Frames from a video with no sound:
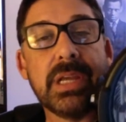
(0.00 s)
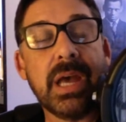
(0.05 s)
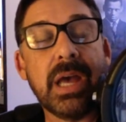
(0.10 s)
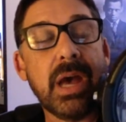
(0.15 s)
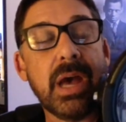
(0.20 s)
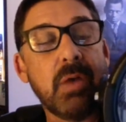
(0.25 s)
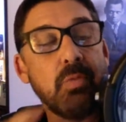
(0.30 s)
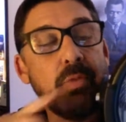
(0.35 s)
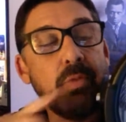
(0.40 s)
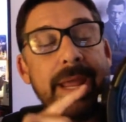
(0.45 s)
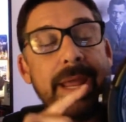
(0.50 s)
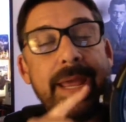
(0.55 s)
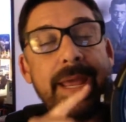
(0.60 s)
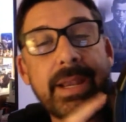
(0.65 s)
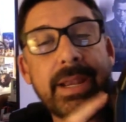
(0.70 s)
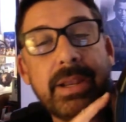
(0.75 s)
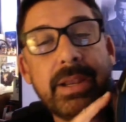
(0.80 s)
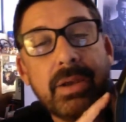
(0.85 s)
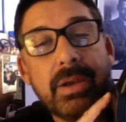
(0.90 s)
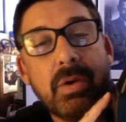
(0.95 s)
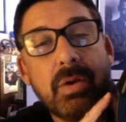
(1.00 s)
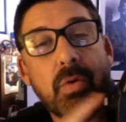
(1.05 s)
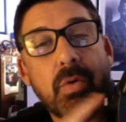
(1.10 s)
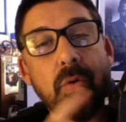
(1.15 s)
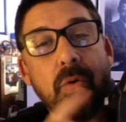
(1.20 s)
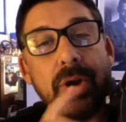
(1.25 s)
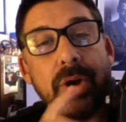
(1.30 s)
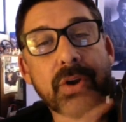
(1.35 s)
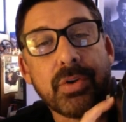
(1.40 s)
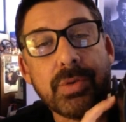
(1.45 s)
a red
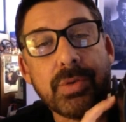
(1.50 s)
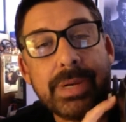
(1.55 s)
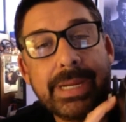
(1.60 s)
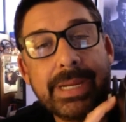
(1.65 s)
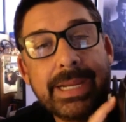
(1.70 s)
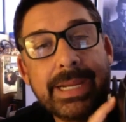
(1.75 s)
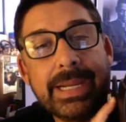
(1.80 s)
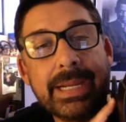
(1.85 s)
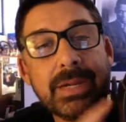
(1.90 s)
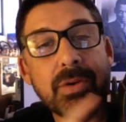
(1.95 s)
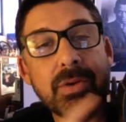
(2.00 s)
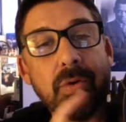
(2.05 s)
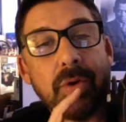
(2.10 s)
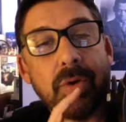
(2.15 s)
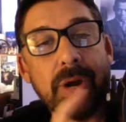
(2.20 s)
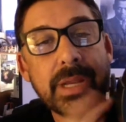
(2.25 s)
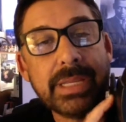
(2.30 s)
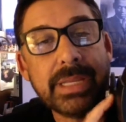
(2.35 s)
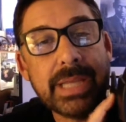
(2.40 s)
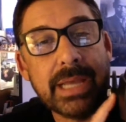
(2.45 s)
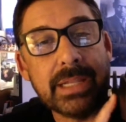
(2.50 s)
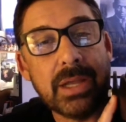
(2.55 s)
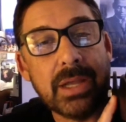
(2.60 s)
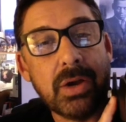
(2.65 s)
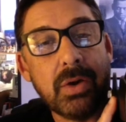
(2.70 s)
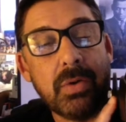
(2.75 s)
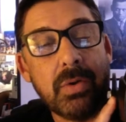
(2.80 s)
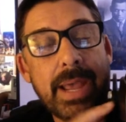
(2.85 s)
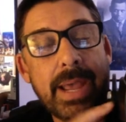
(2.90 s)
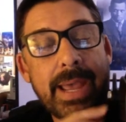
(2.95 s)
or a green or a
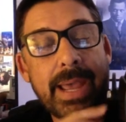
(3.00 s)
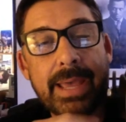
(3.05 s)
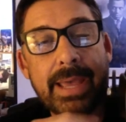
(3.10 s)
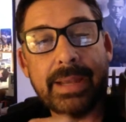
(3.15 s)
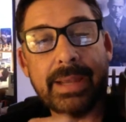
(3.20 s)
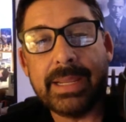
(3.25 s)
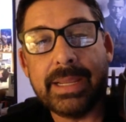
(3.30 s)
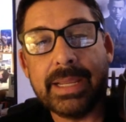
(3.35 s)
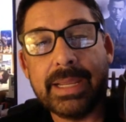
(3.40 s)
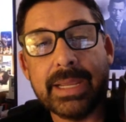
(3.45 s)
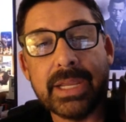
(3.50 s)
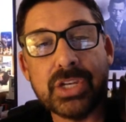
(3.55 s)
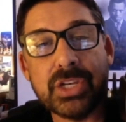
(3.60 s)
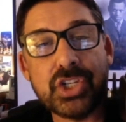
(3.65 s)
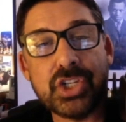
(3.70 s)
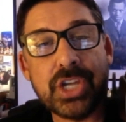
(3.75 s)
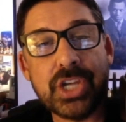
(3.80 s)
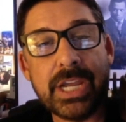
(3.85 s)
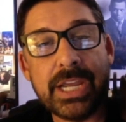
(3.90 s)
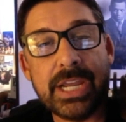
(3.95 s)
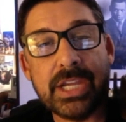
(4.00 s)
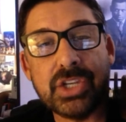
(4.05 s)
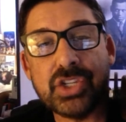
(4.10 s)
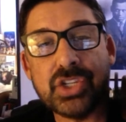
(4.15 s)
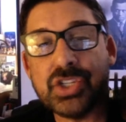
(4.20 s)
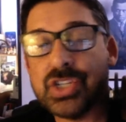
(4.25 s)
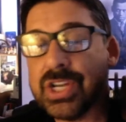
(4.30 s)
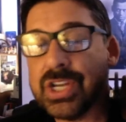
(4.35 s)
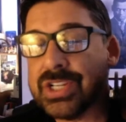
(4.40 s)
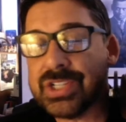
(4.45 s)
yellow, and it can change
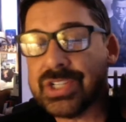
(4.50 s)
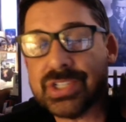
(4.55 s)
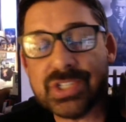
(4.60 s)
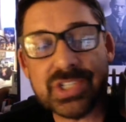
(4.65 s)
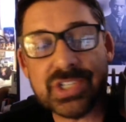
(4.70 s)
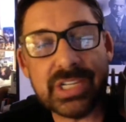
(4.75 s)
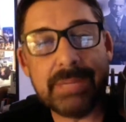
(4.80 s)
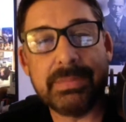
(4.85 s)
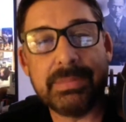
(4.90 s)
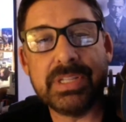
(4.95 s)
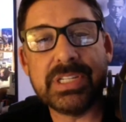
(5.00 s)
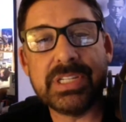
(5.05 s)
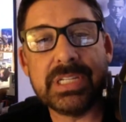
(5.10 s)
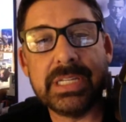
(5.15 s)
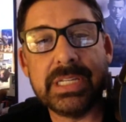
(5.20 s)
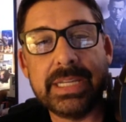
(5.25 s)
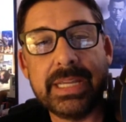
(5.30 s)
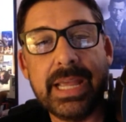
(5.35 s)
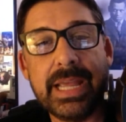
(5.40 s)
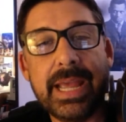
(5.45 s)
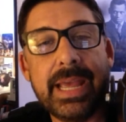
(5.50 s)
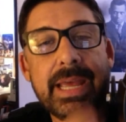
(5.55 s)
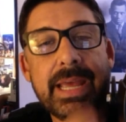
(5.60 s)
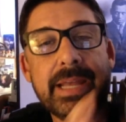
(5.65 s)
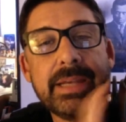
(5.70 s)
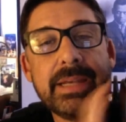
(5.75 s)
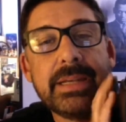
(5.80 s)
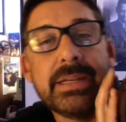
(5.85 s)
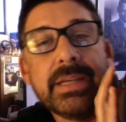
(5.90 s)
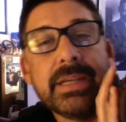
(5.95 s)
just seamlessly.
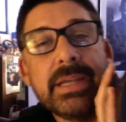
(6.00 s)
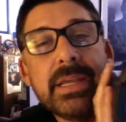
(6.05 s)
And